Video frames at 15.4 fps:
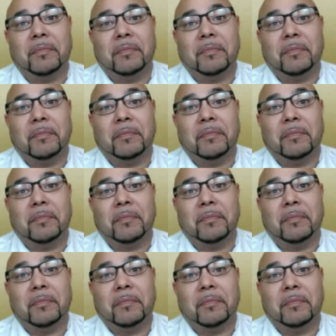Instead of
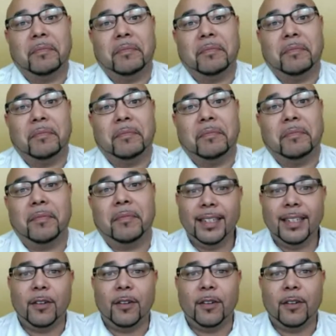getting
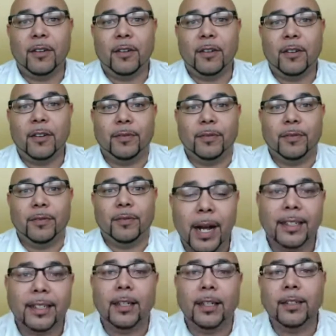devastated and feeling,
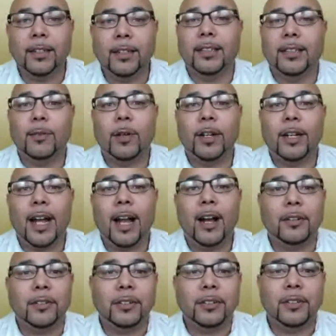didn't work out,
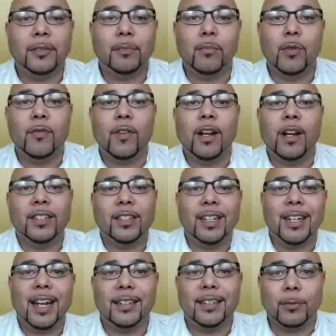move on to the
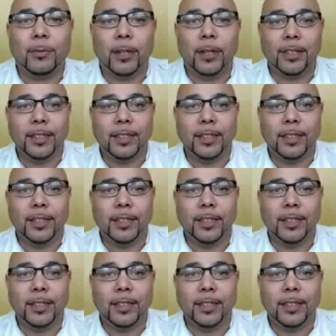next one.